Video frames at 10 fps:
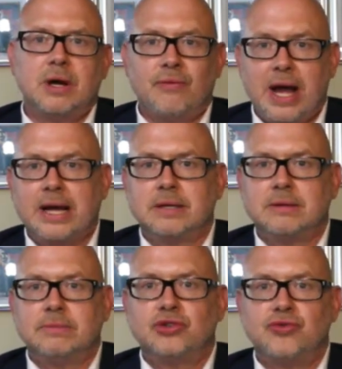
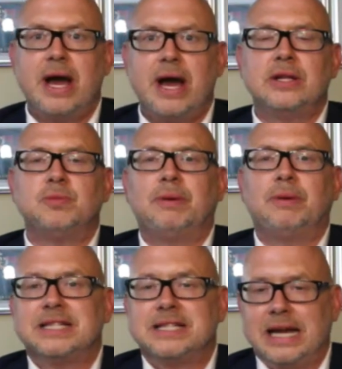racket, trying to
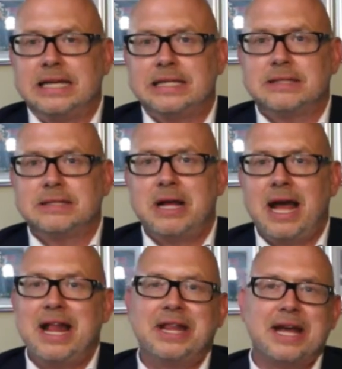play tennis,
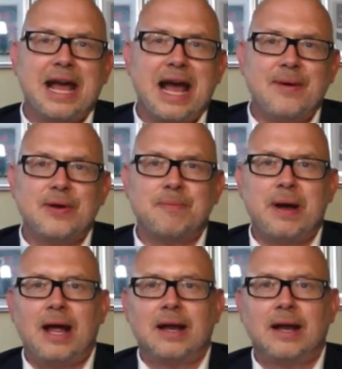and the
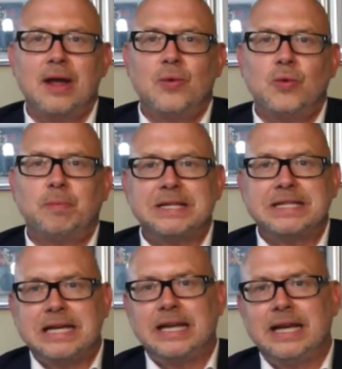counterpart would be
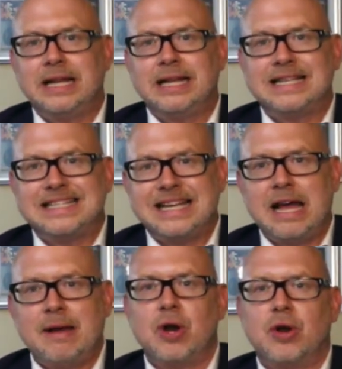sitting in the
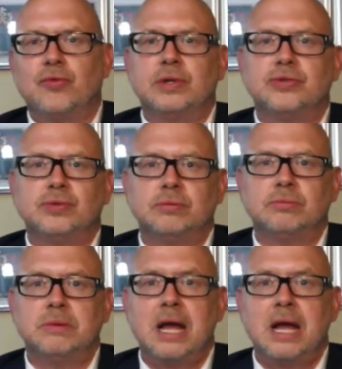same conference room